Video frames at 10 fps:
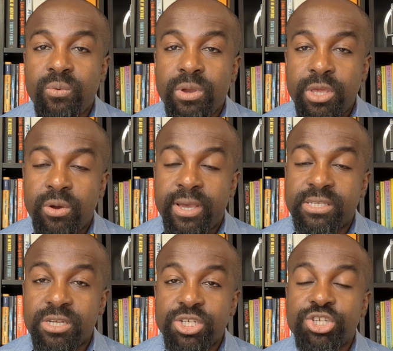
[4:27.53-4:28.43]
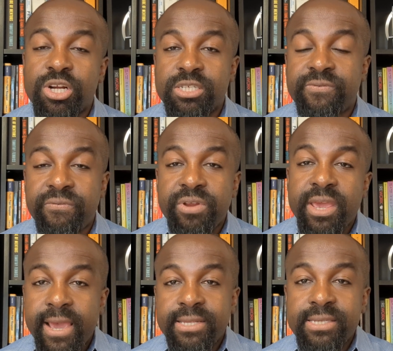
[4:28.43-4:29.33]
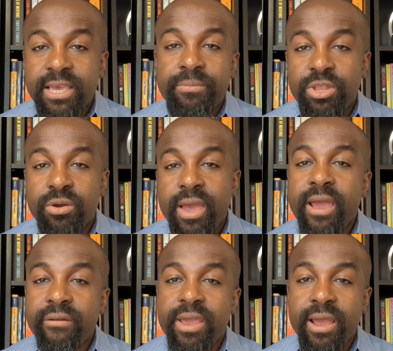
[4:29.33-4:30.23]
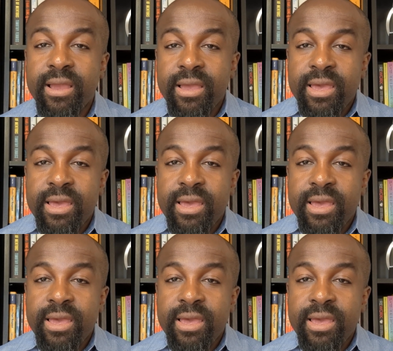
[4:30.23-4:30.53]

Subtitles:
a surcharge-free ATM in your area,